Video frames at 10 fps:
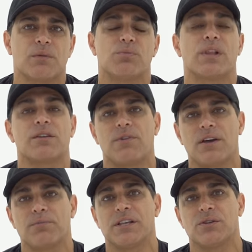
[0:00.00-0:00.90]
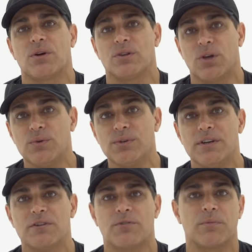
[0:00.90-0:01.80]
and pull out $5 million loan
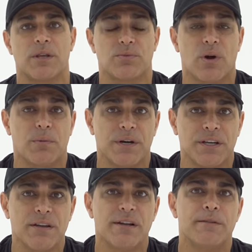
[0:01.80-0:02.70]
from that property.